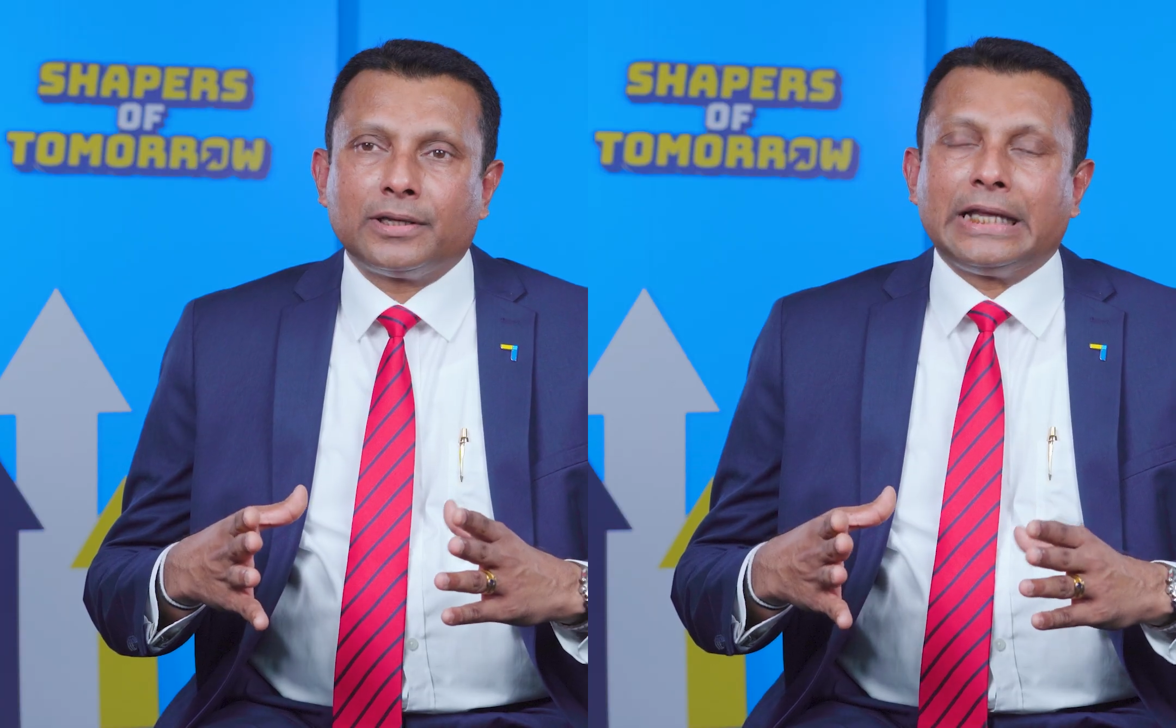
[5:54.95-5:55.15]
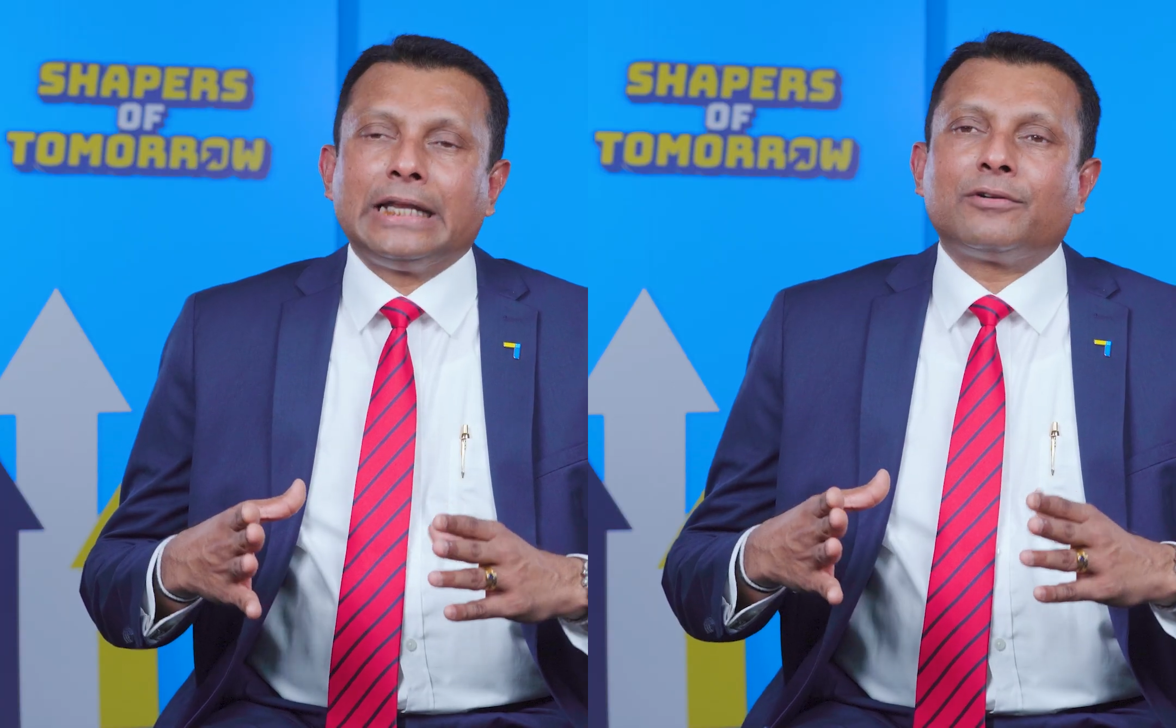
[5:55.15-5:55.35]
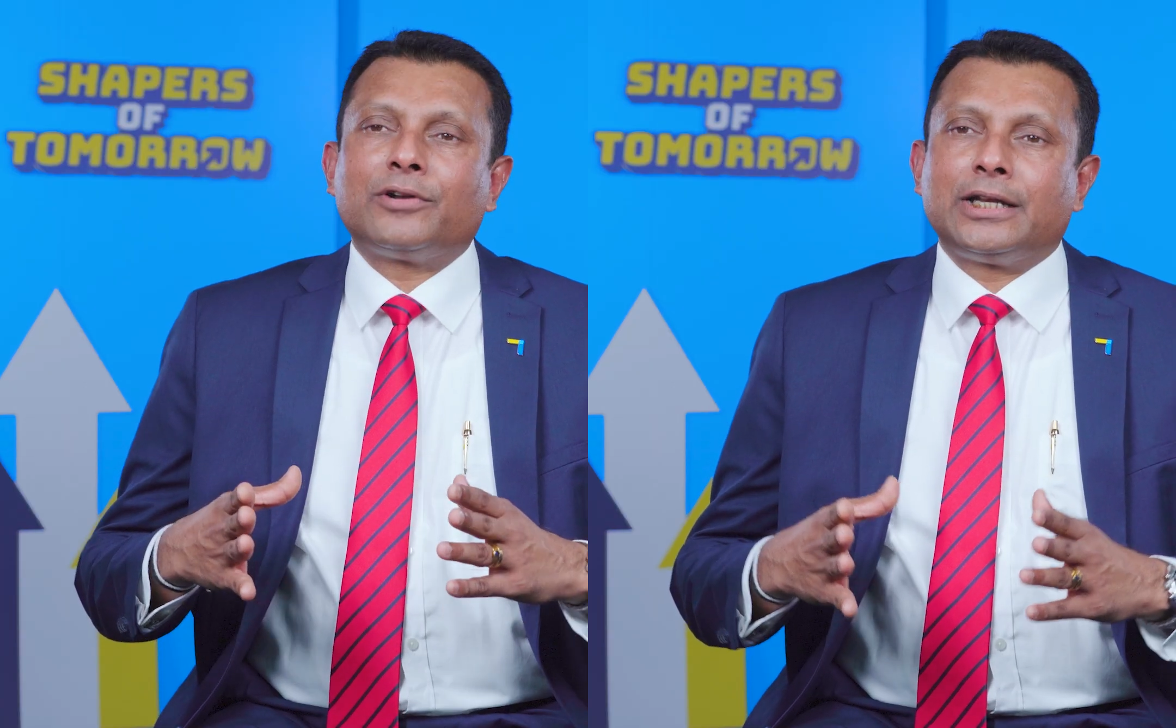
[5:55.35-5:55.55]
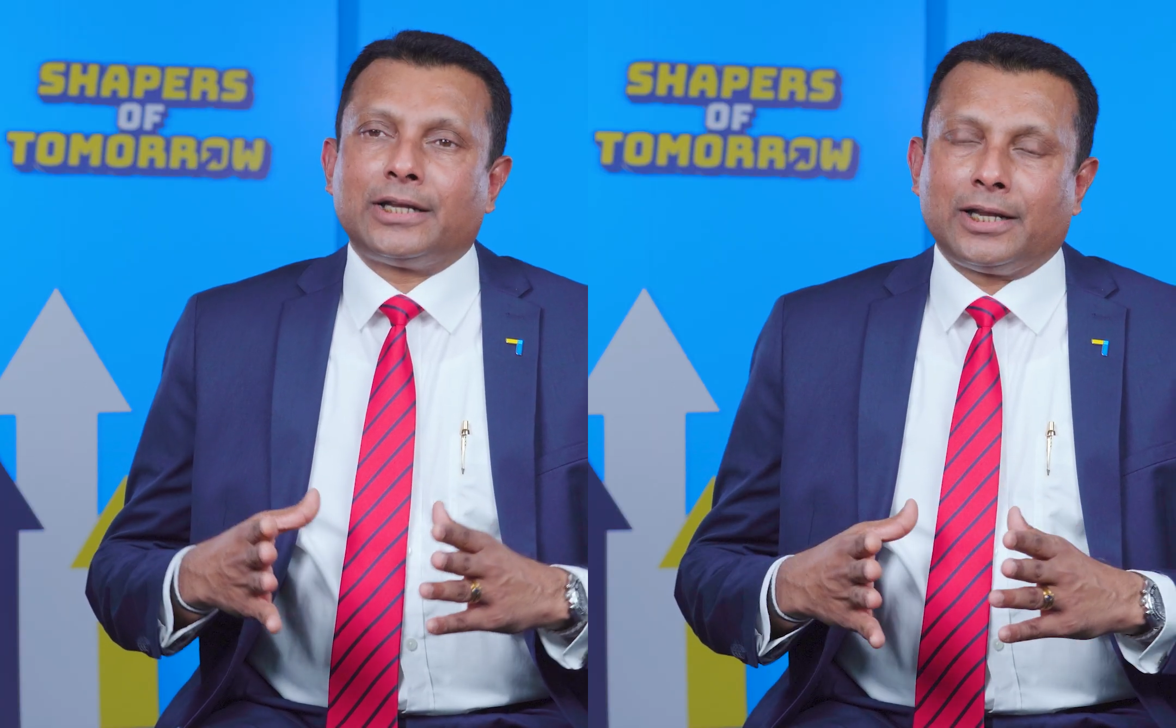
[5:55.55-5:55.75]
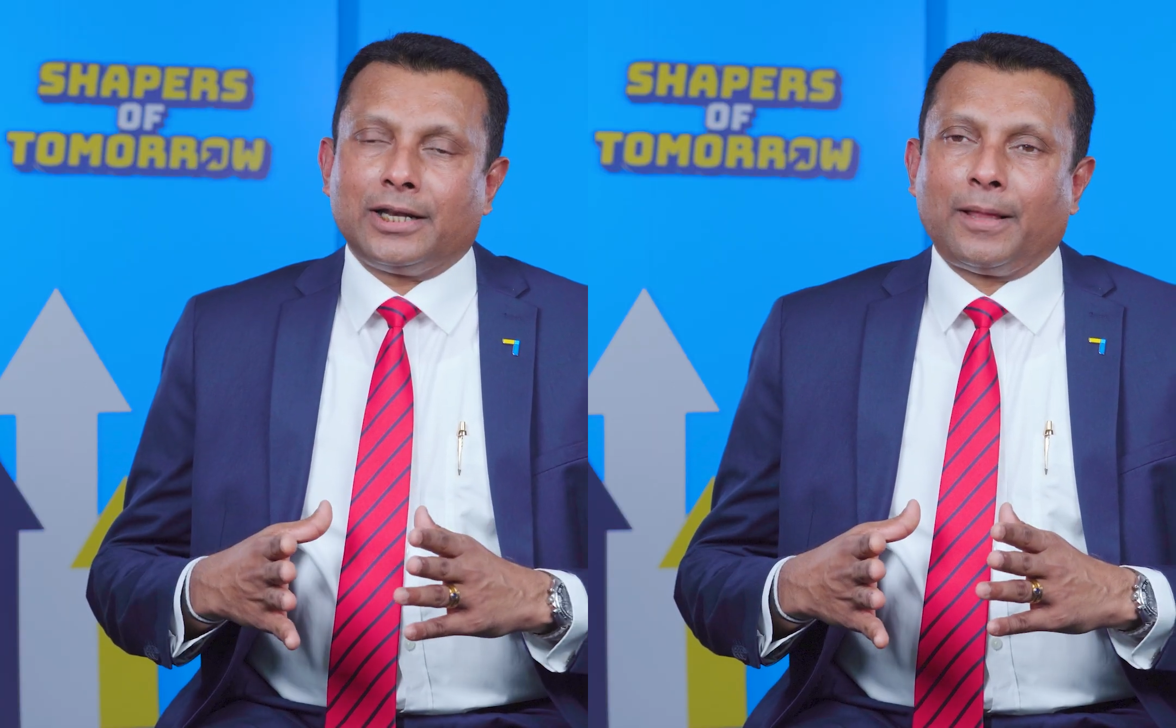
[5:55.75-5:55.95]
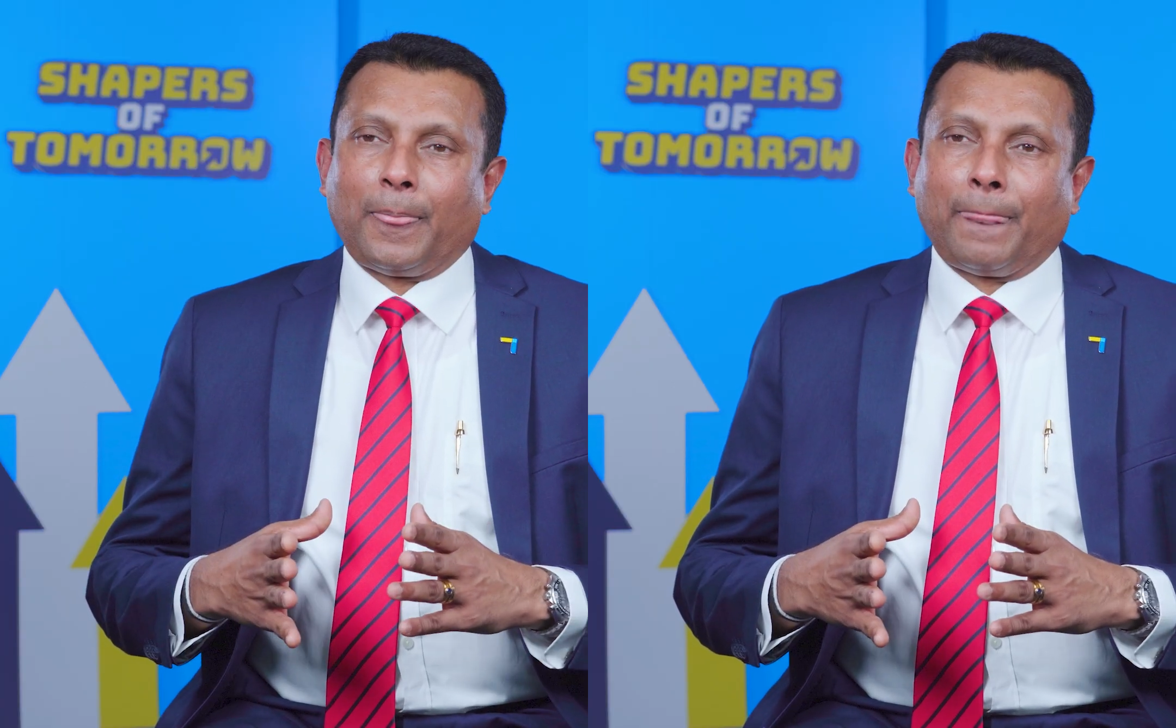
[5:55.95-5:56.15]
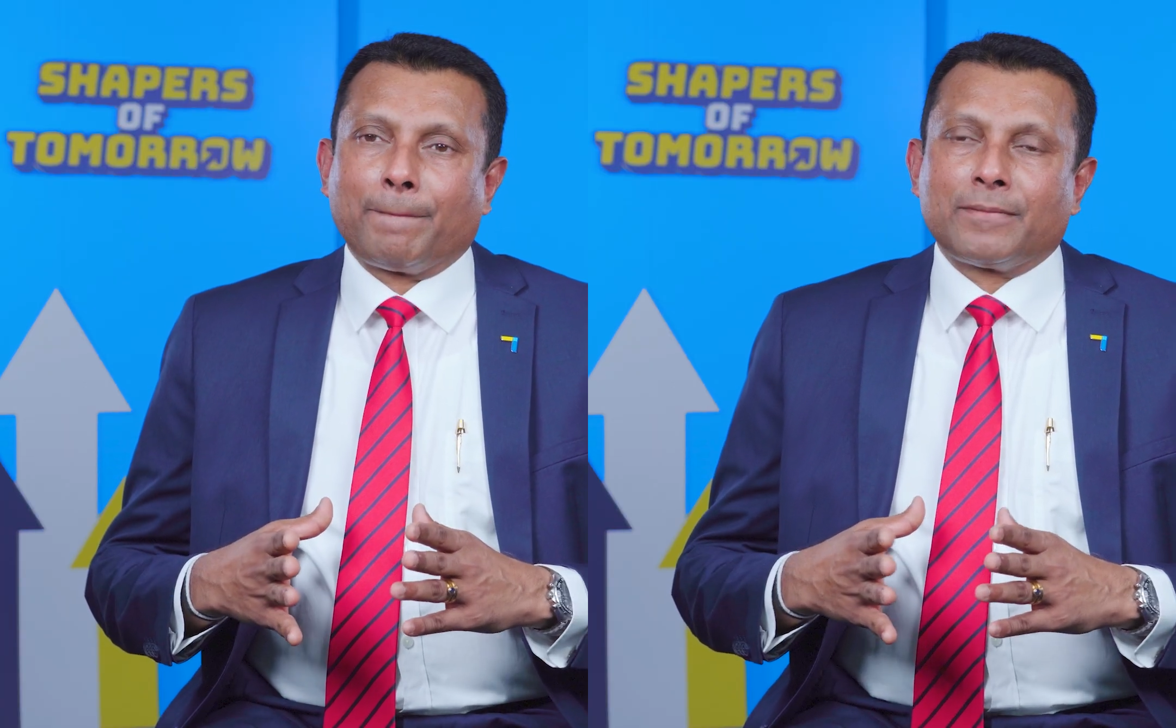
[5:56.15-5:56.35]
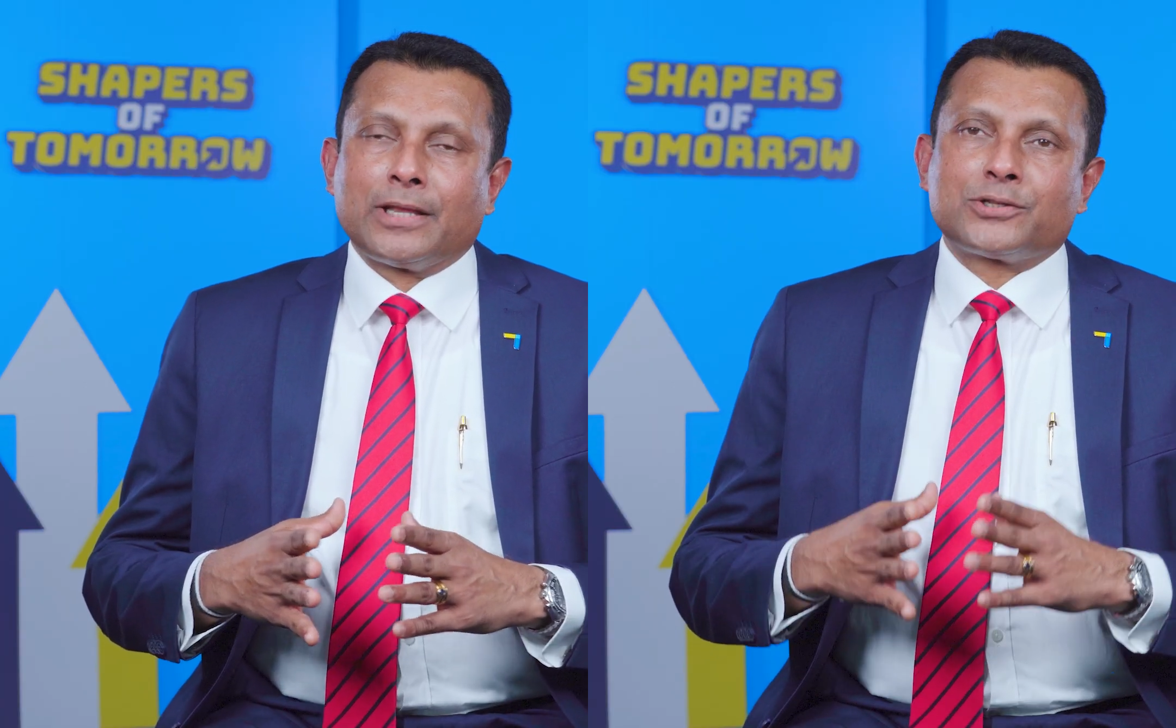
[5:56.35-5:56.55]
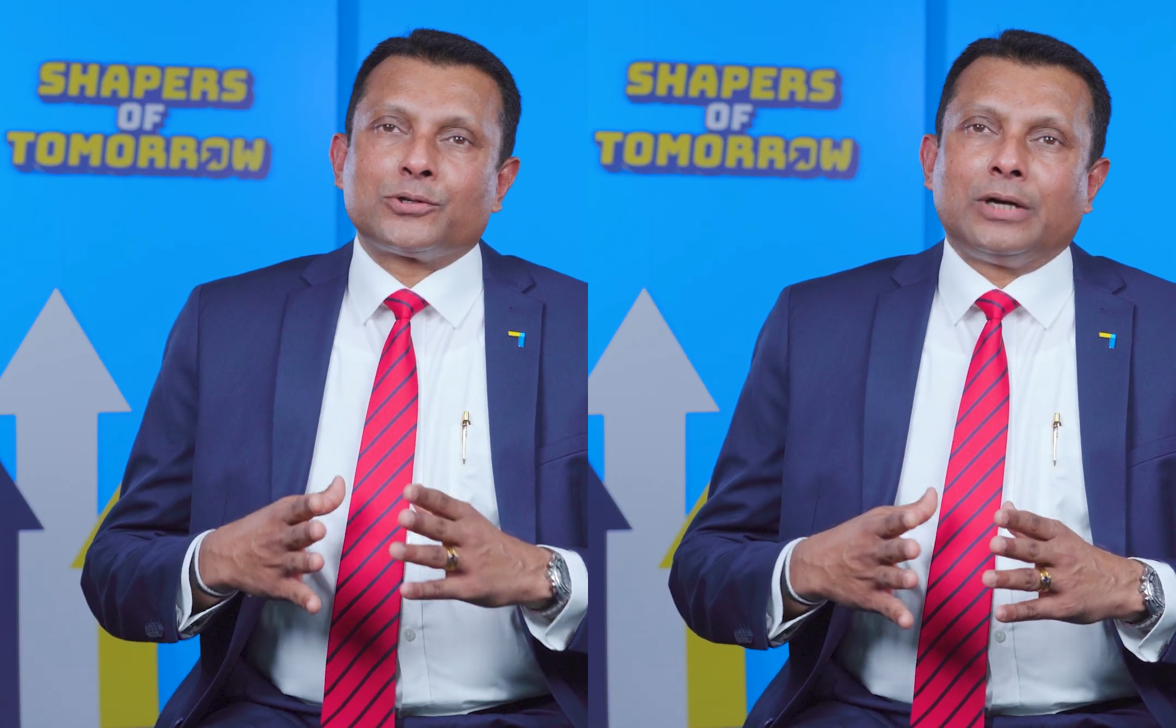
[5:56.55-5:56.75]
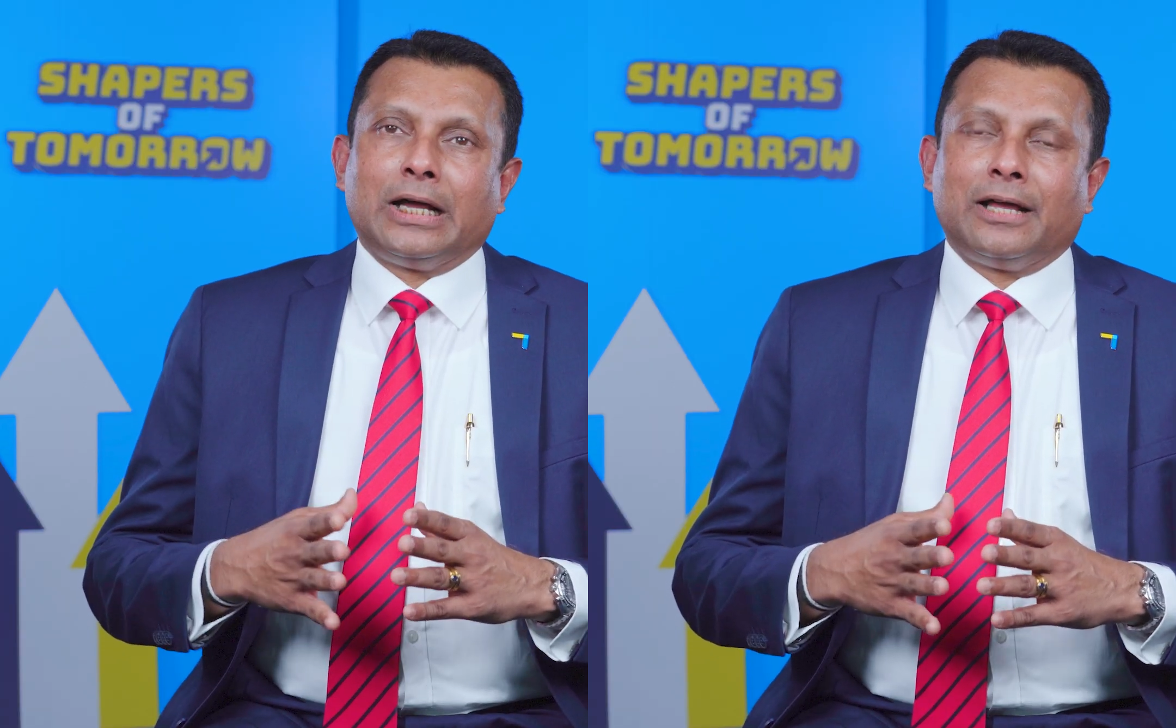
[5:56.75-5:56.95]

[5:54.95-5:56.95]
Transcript: in retail. So